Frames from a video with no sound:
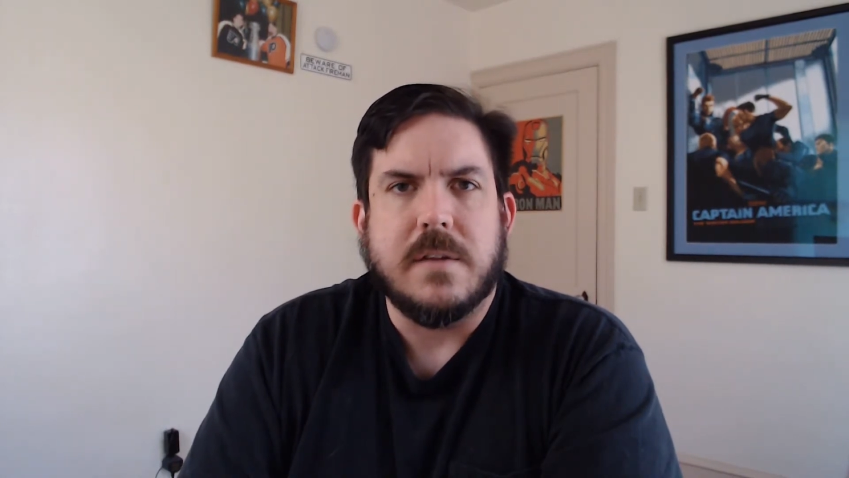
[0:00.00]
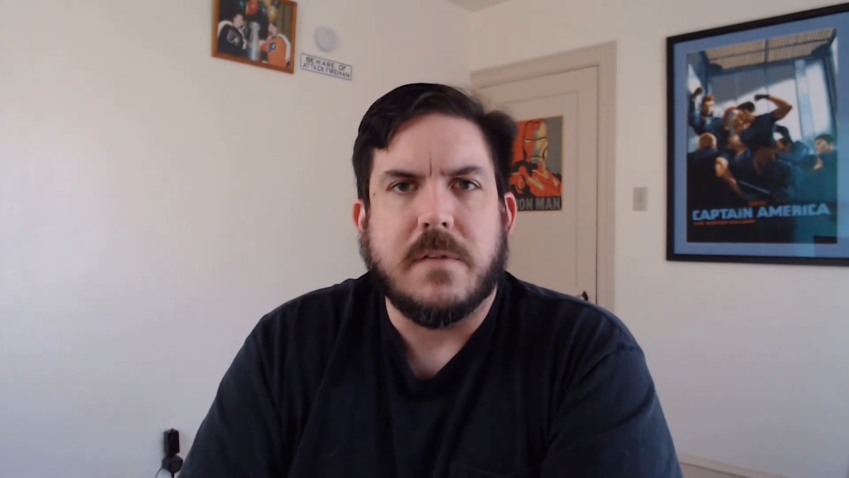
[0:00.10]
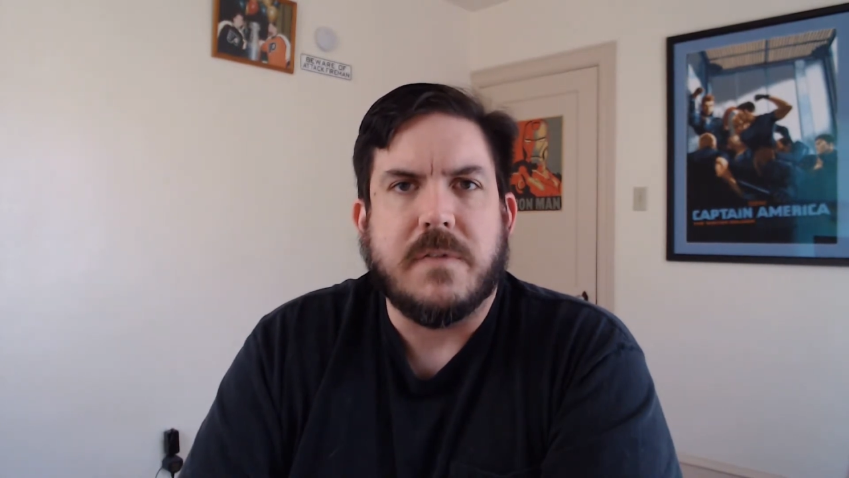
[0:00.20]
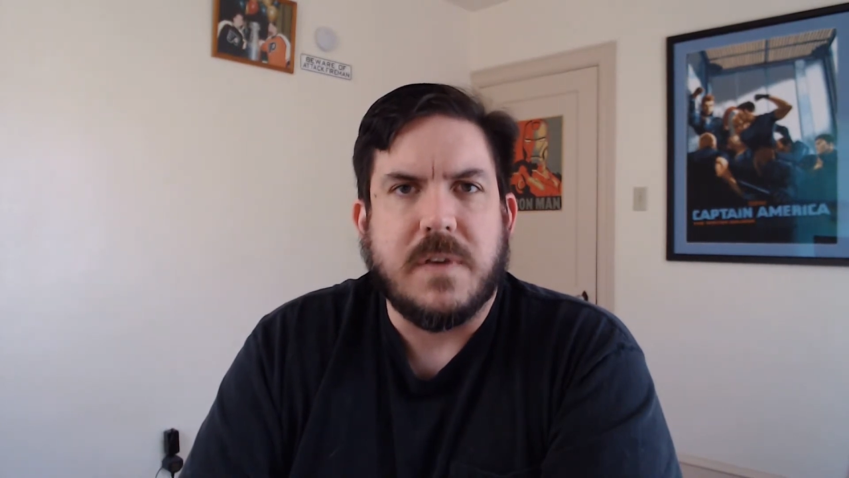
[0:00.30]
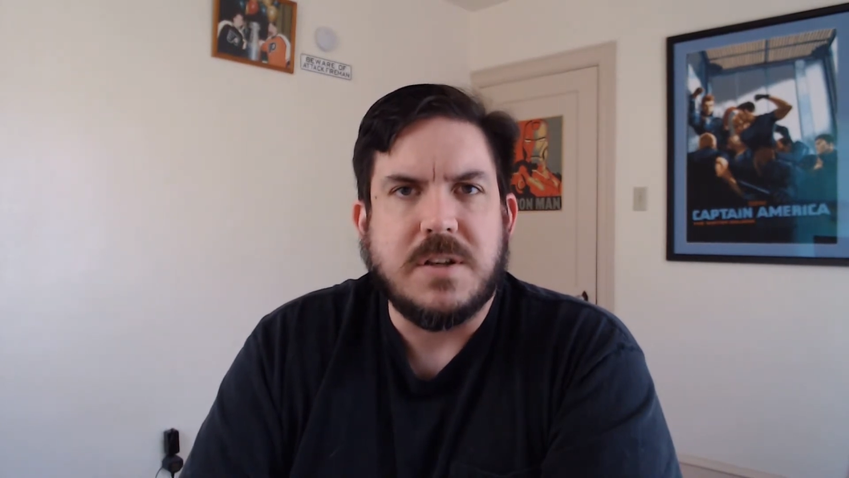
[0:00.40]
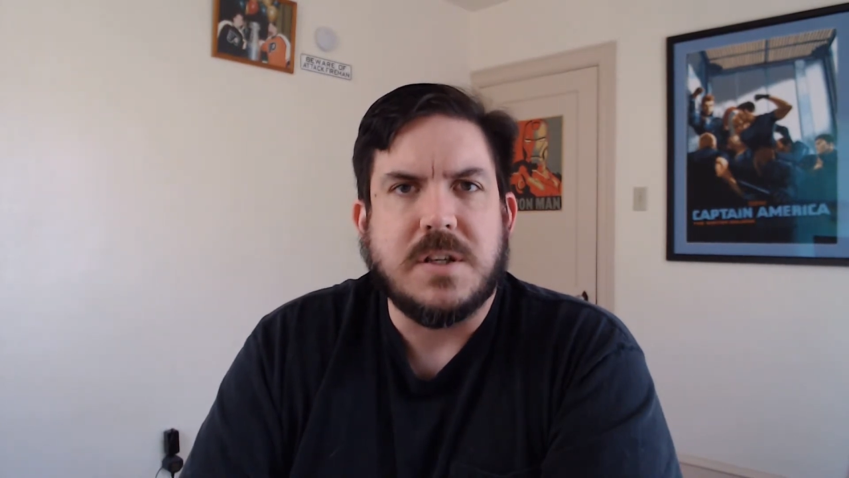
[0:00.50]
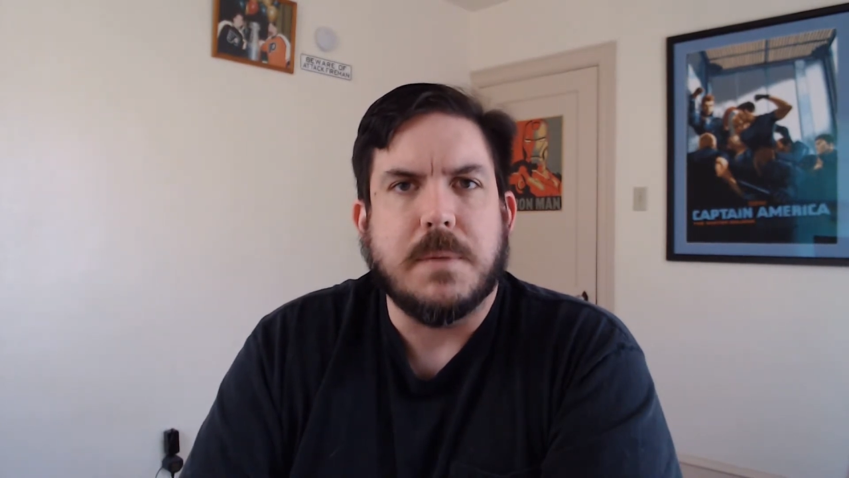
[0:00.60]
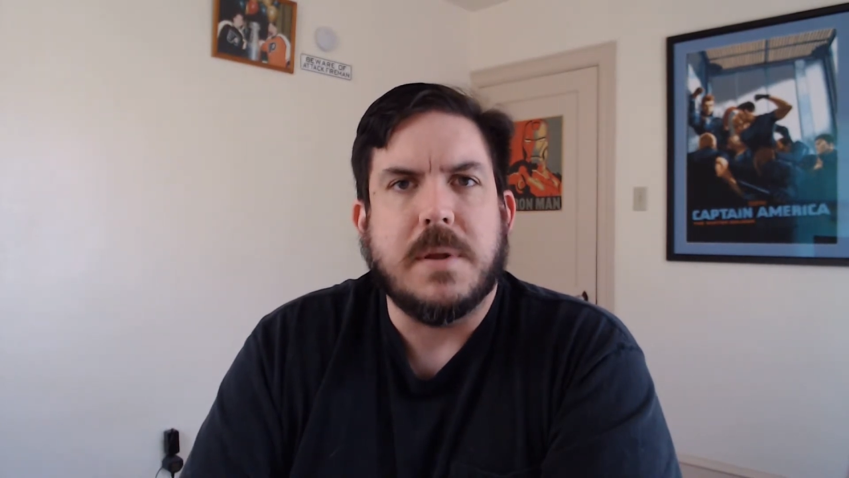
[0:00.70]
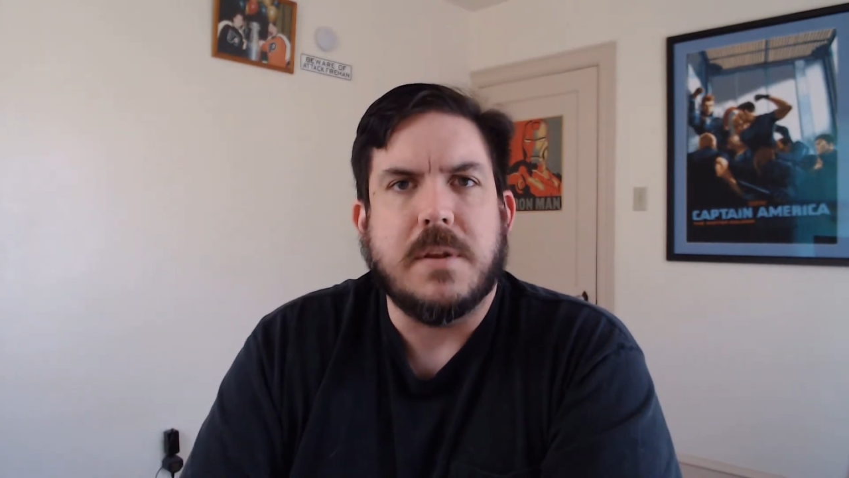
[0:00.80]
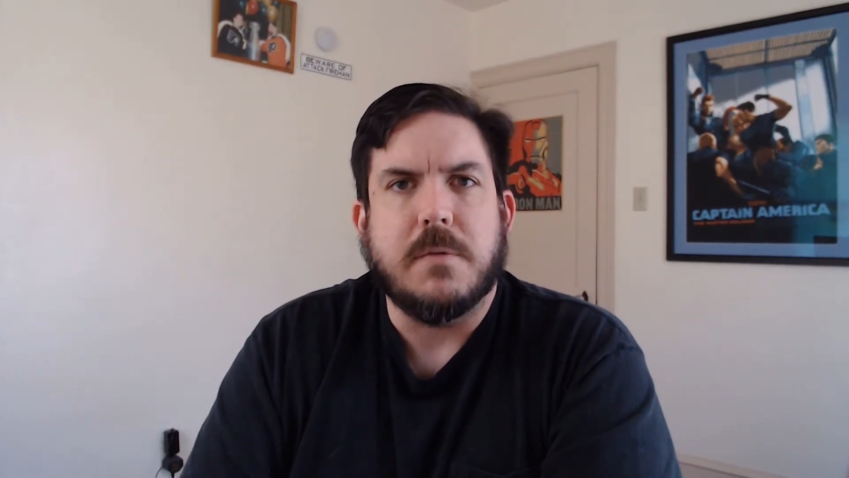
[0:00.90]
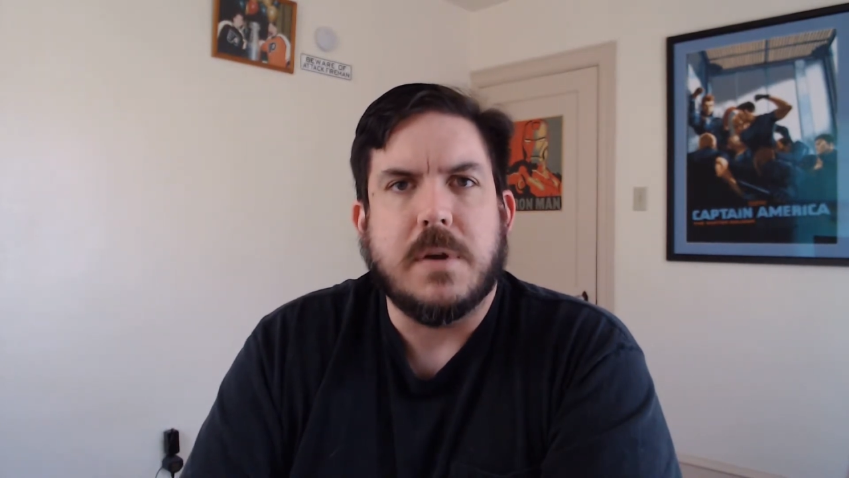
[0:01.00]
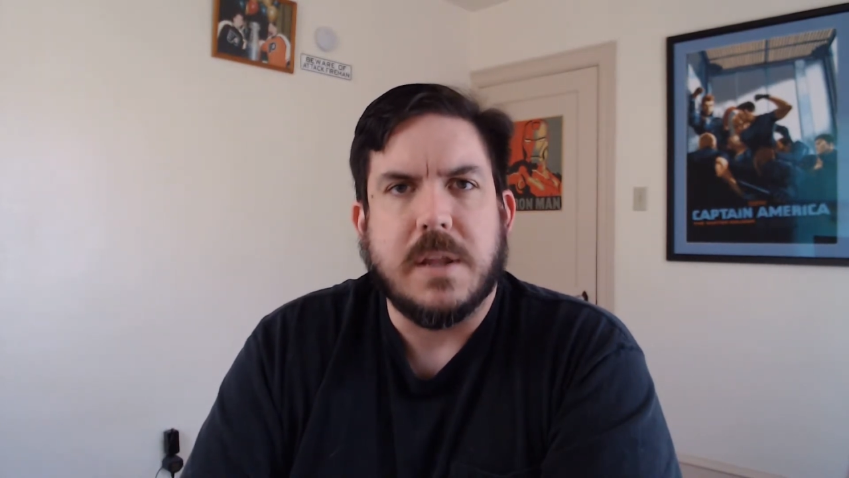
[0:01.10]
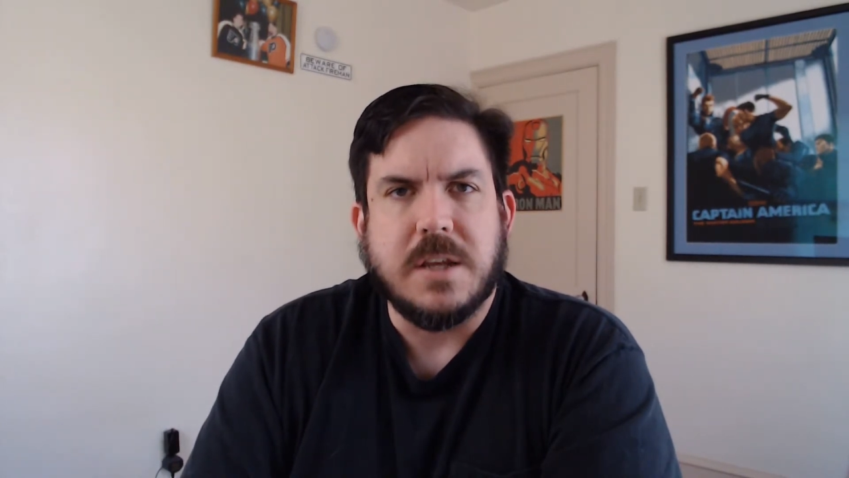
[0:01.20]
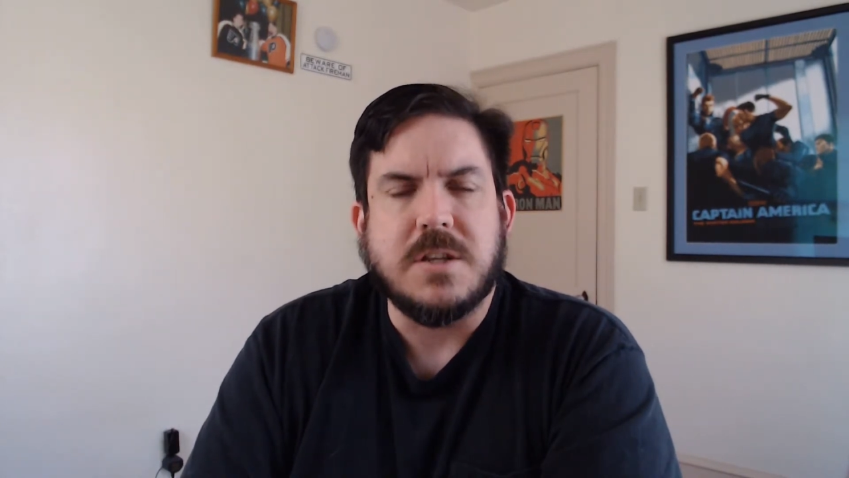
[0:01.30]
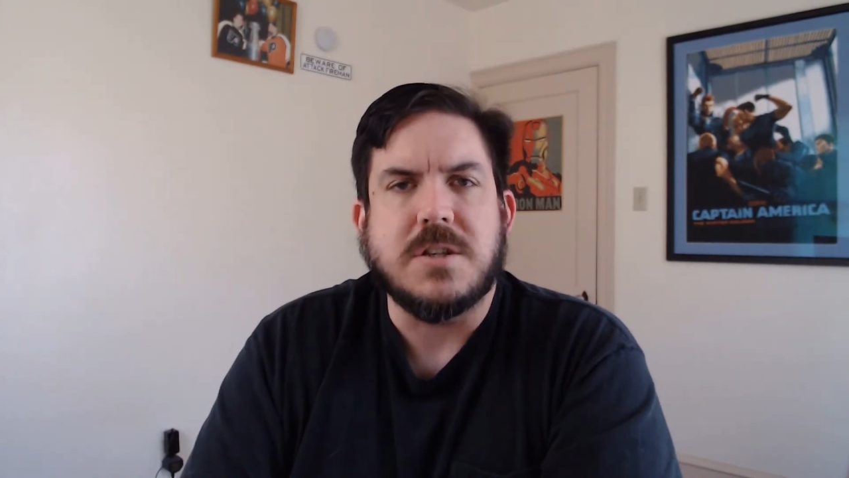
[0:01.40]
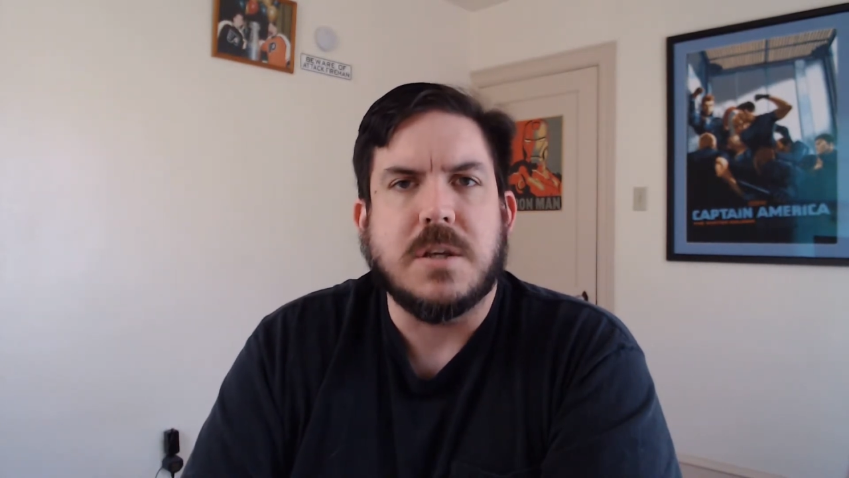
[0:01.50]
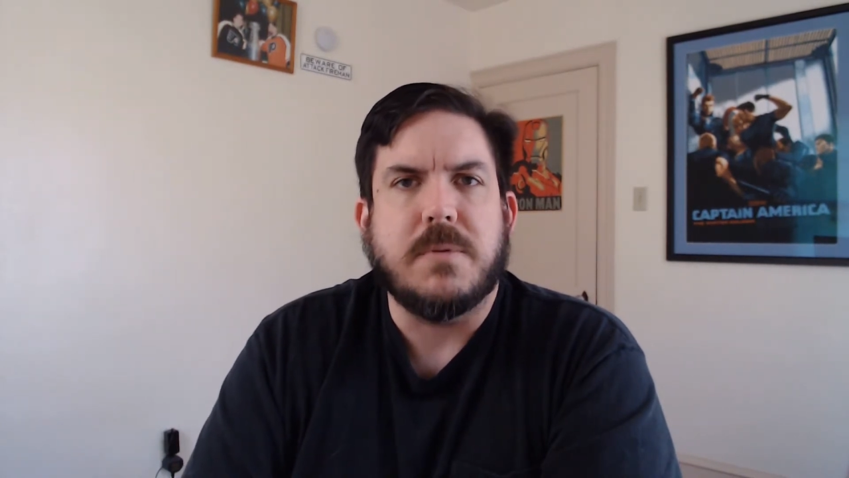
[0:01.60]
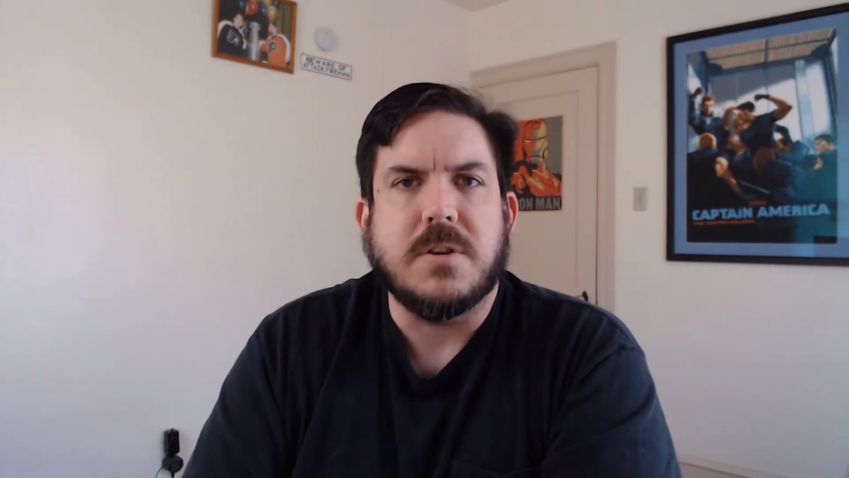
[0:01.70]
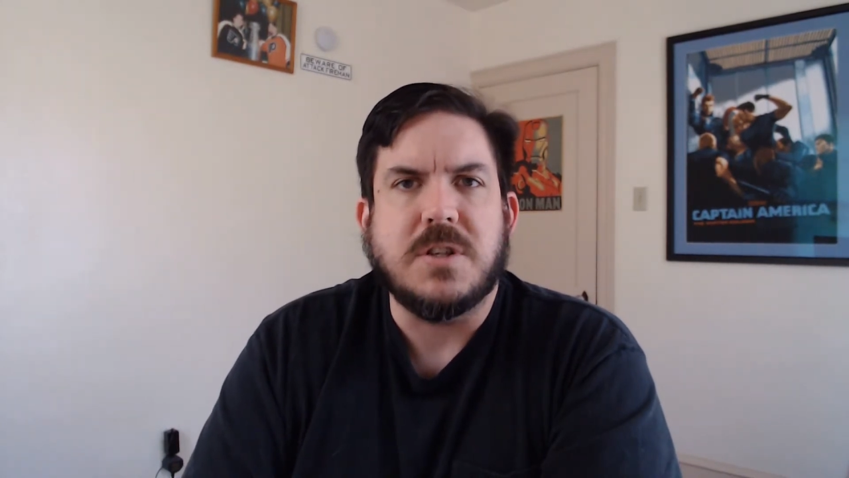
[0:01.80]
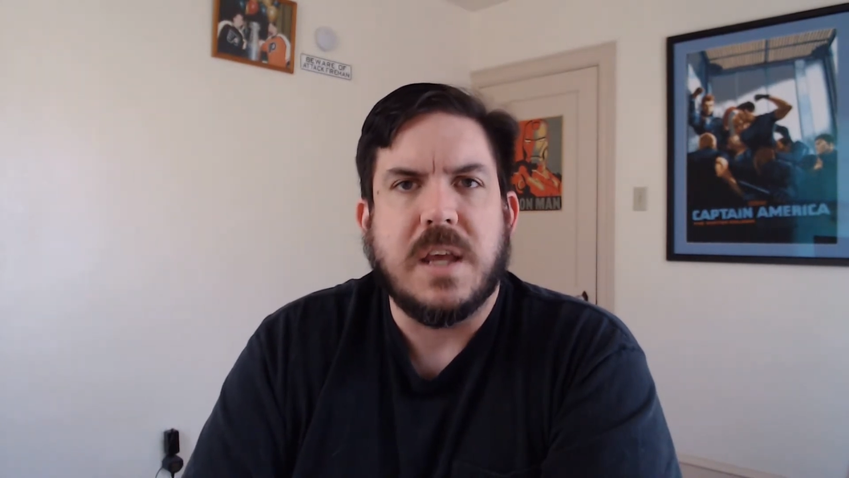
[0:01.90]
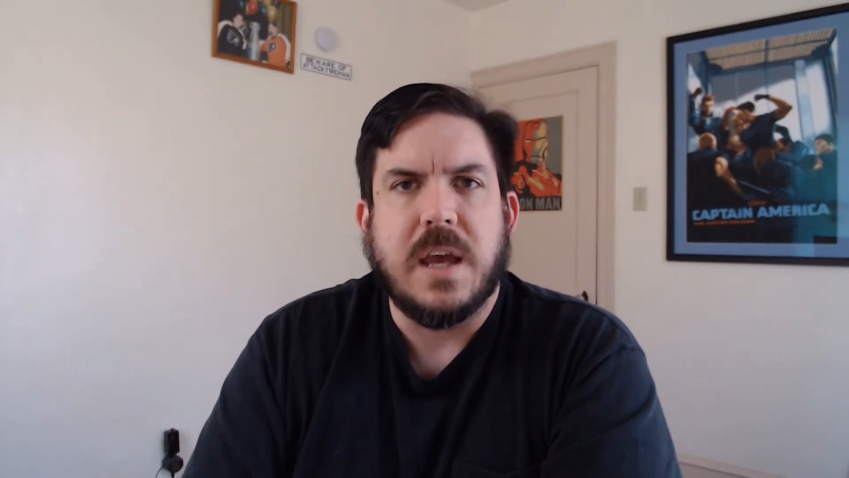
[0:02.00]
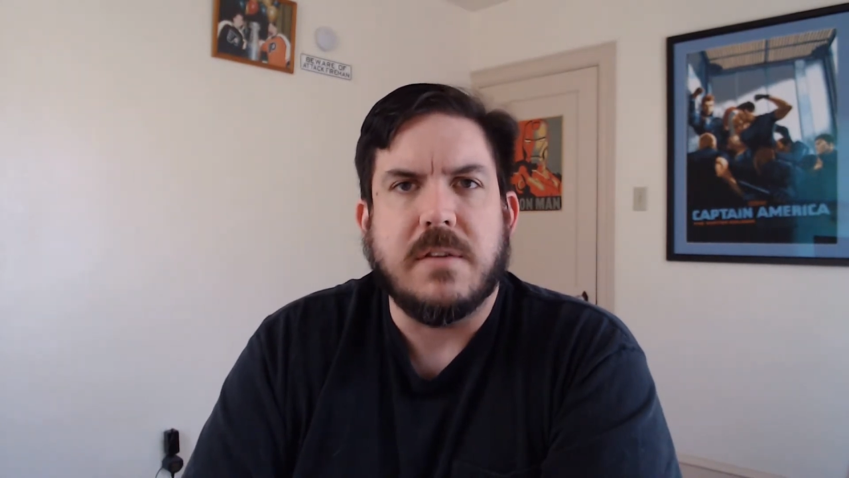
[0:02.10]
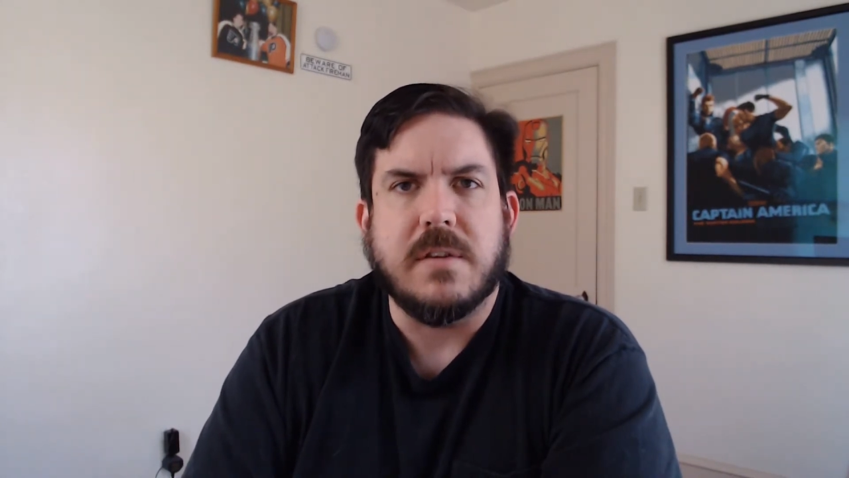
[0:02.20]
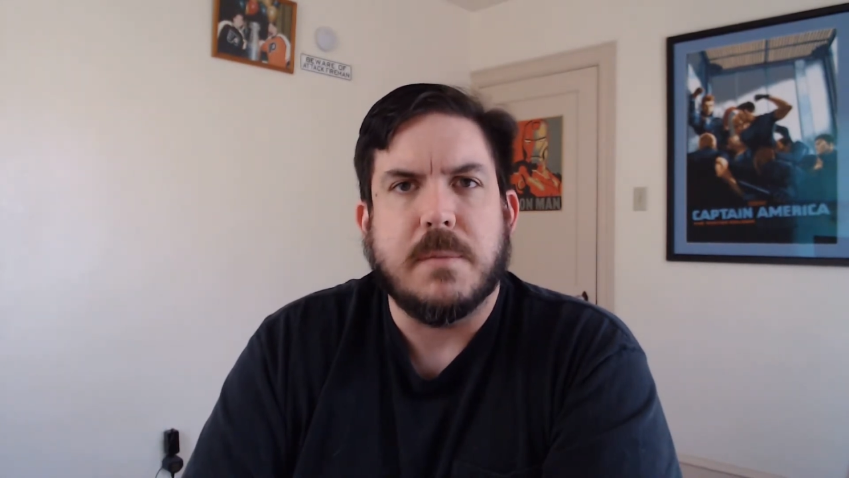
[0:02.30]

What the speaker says: the friendship and the relationships that she has,